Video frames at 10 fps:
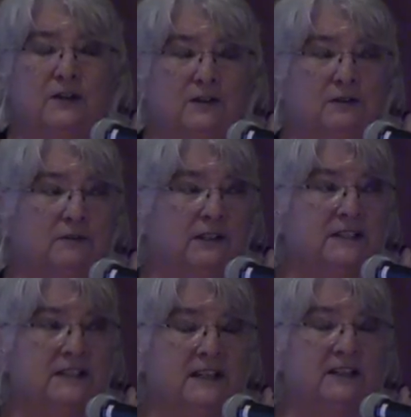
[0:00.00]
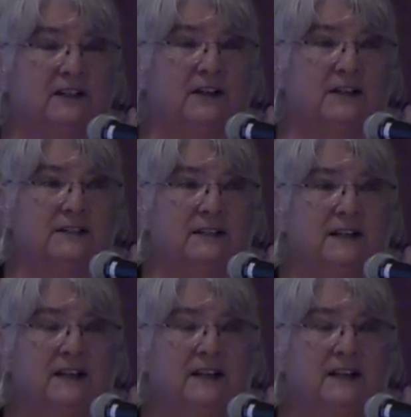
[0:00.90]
under real estate laws.